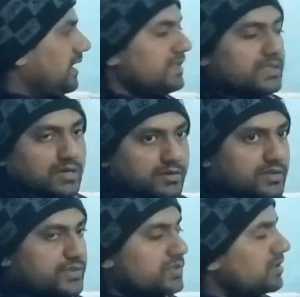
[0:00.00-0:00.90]
is another
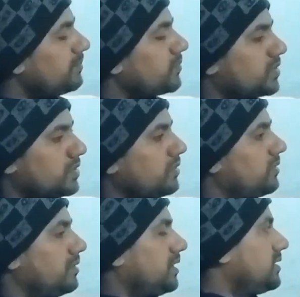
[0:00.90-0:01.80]
register,
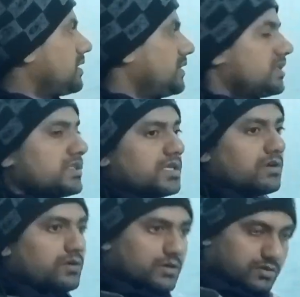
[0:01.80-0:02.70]
so these registers
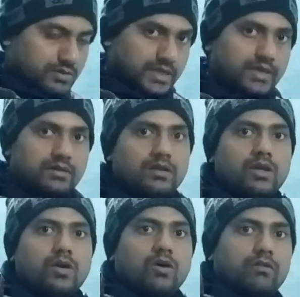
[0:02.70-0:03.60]
are again
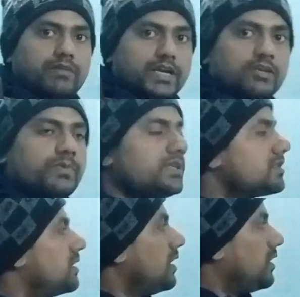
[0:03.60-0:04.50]
of 8 bits.